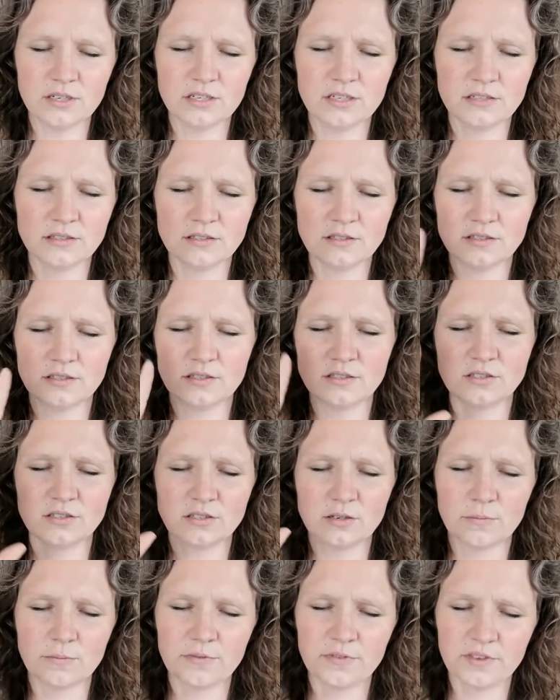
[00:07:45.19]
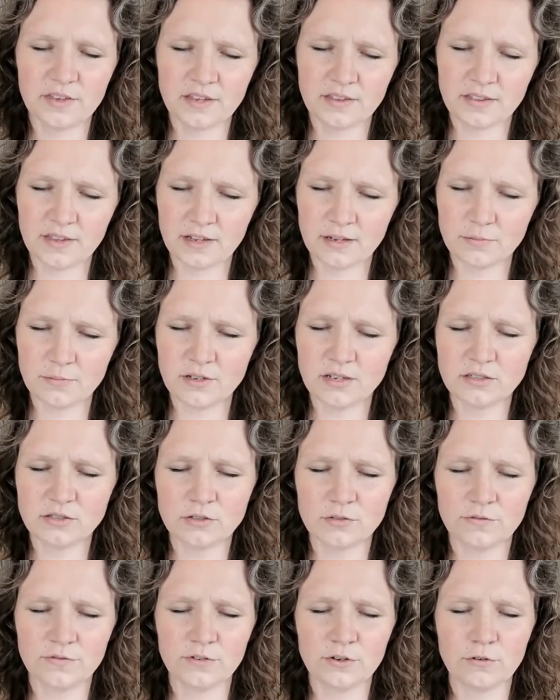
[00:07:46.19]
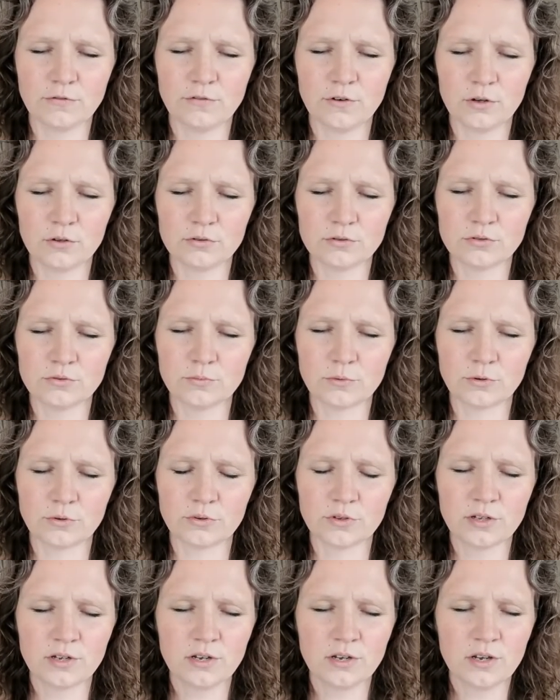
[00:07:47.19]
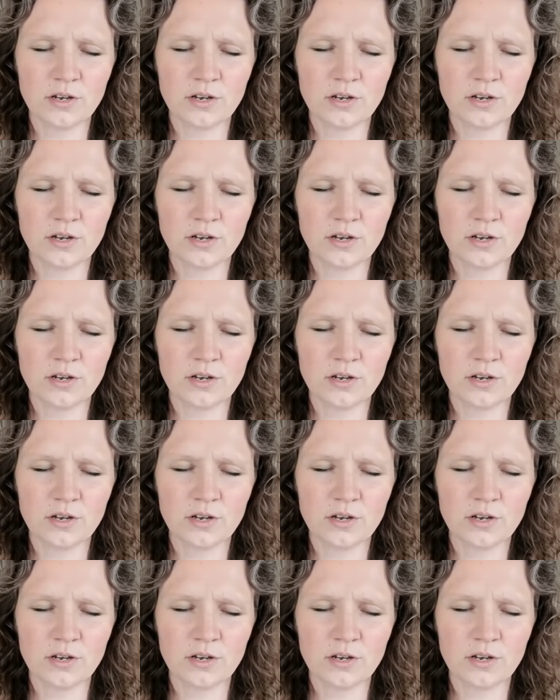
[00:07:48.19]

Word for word: It's something that makes you feel vulnerable.